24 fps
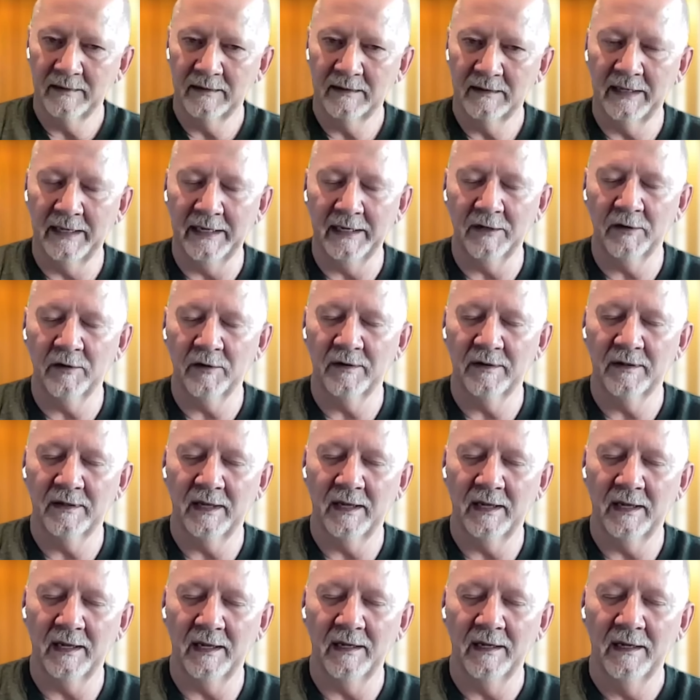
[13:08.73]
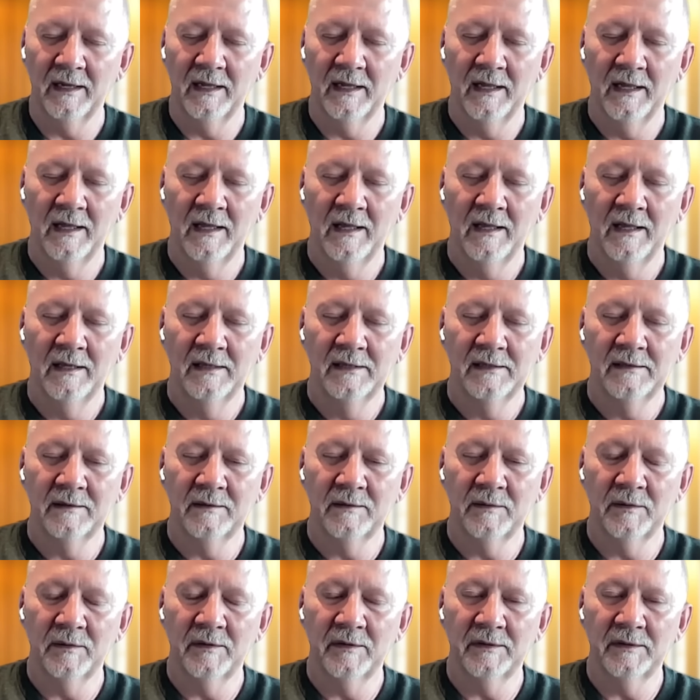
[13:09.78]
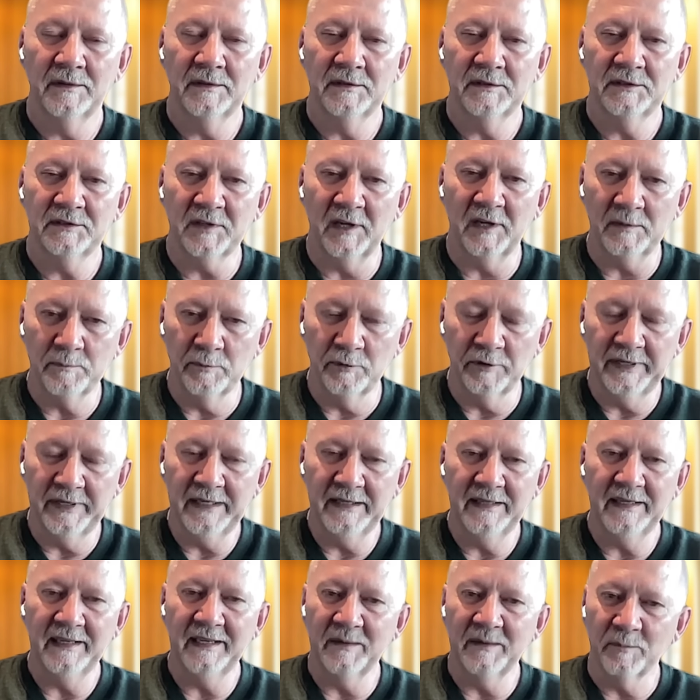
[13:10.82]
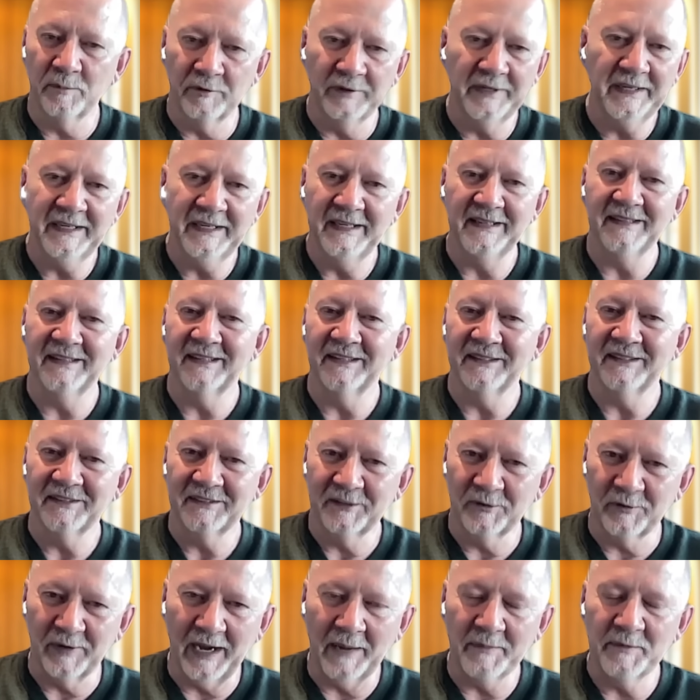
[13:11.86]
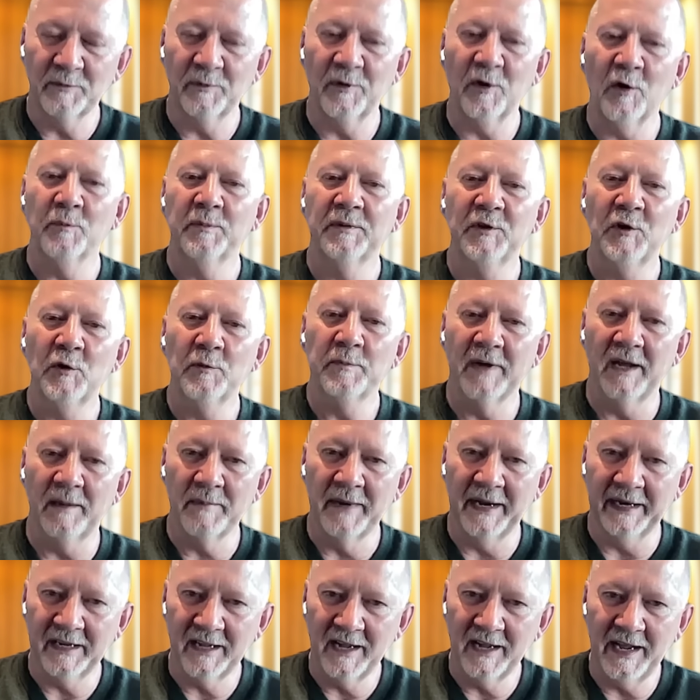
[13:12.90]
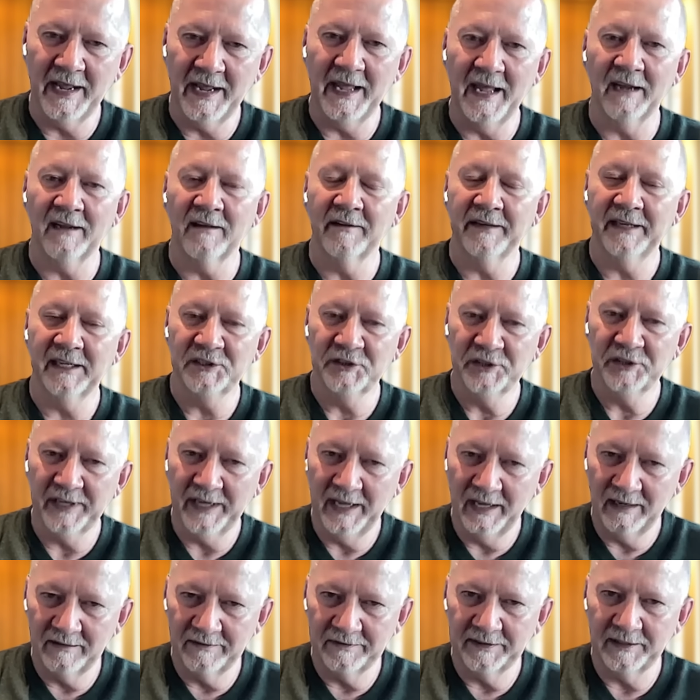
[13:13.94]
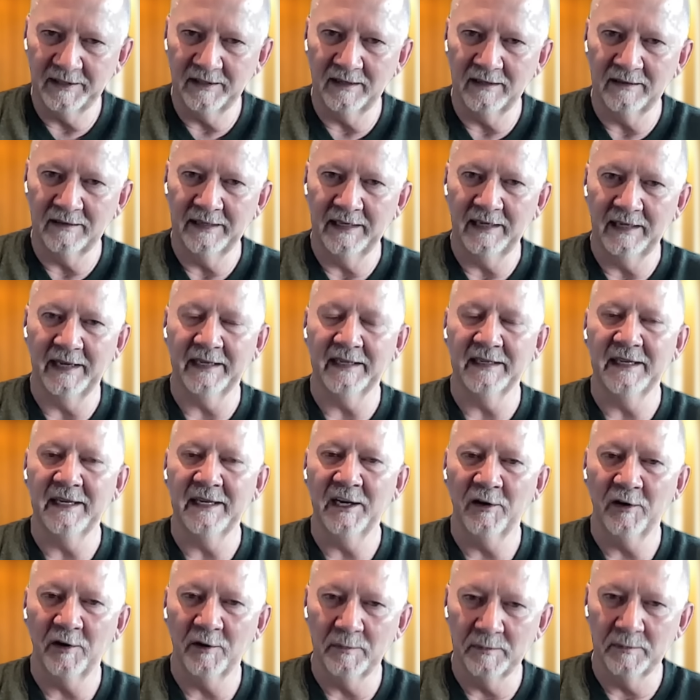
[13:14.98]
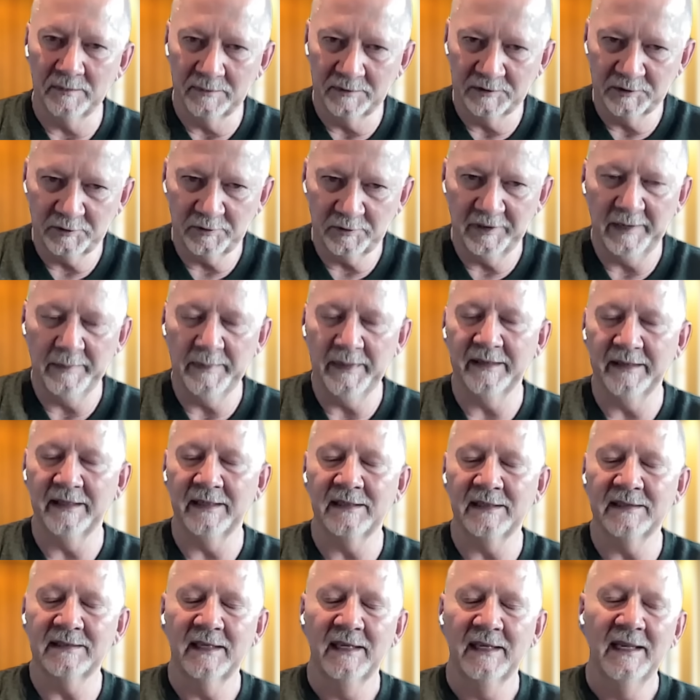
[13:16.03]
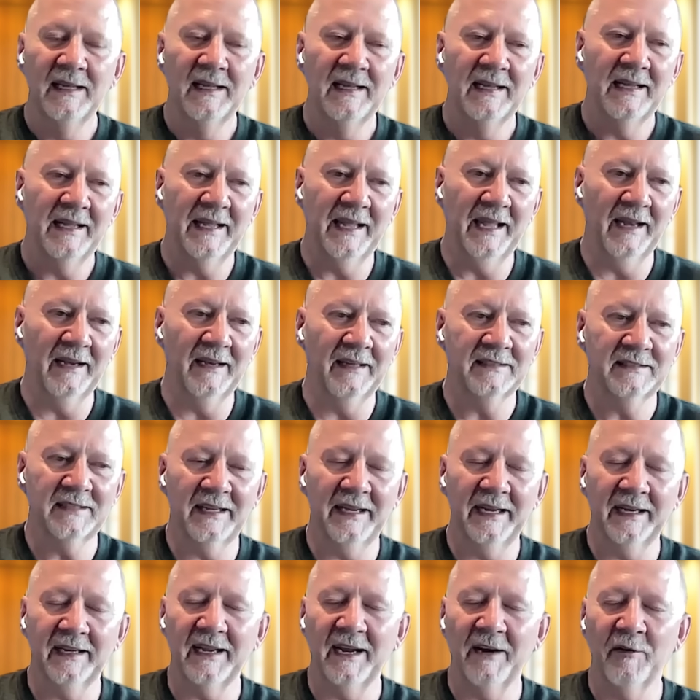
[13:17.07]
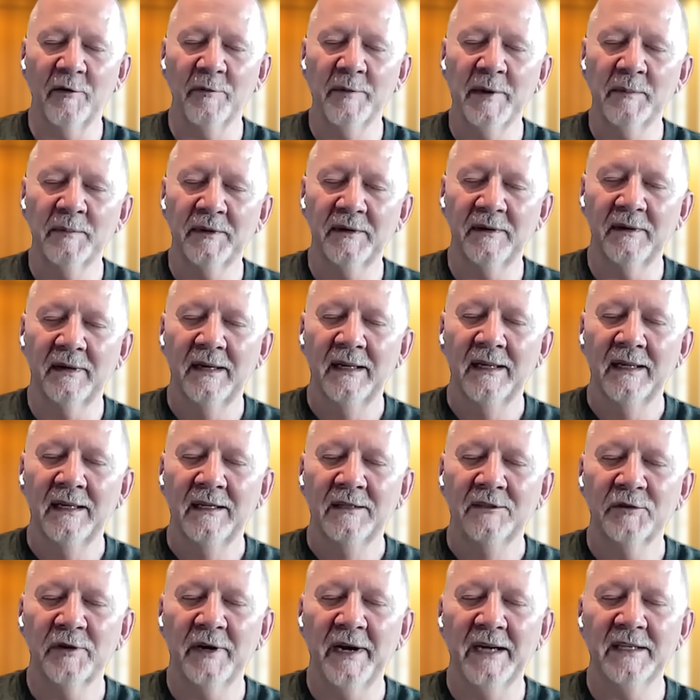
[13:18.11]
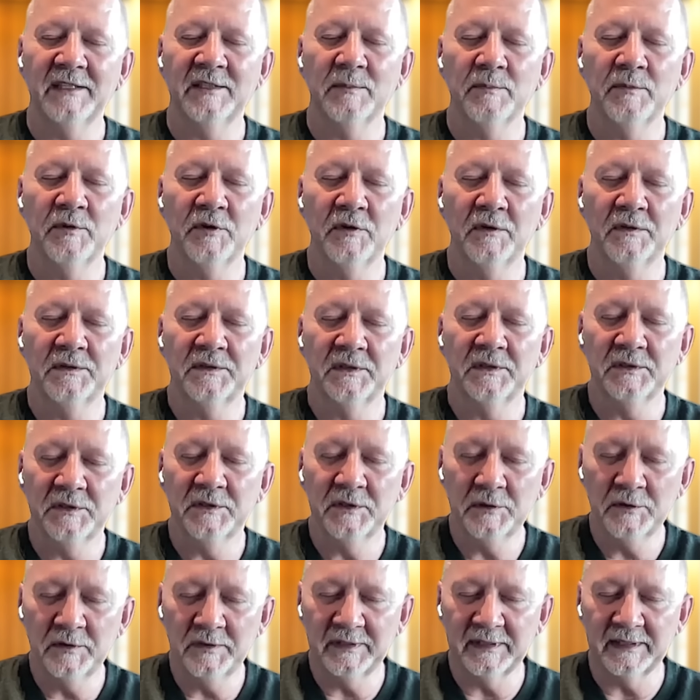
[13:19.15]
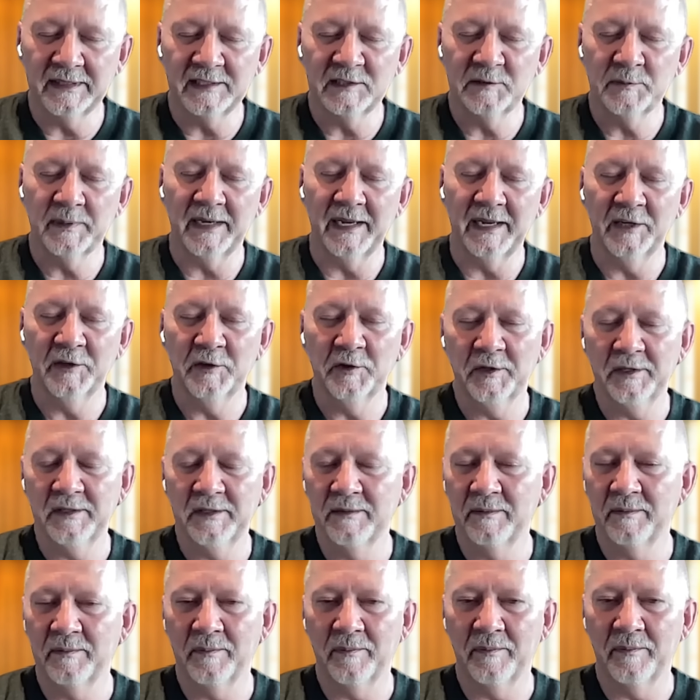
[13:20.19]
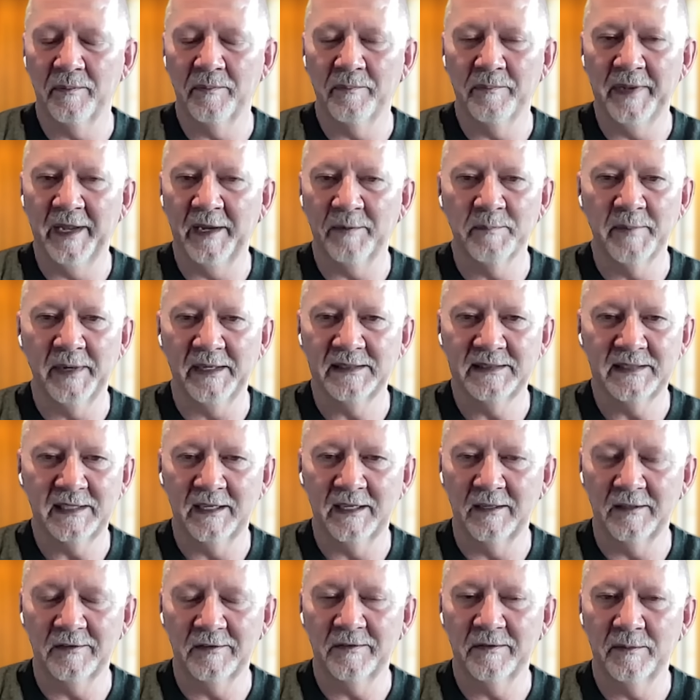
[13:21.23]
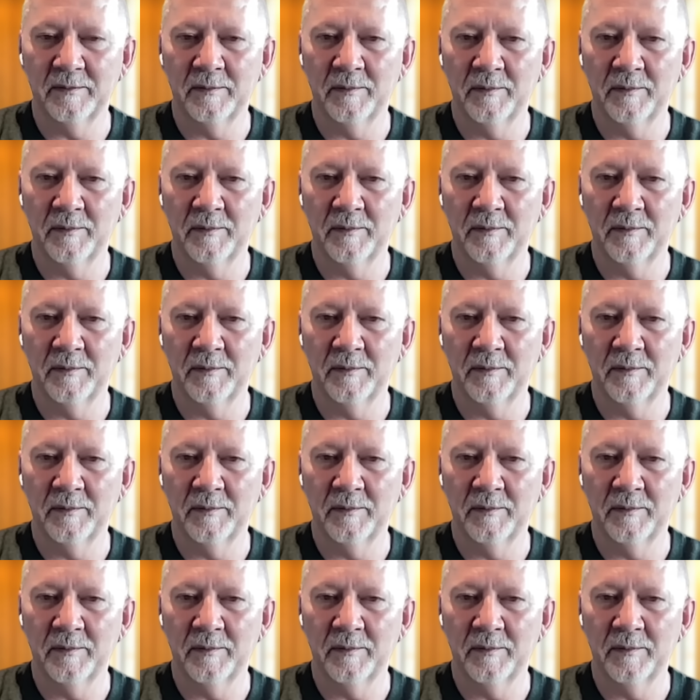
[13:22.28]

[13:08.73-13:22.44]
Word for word: like. Uh, start breathing, breathe, grab the rope loop on my kayak, I'll get you out of here. And I can hear him screaming this. And it's like, I remember trying to move to do this, but I couldn't make myself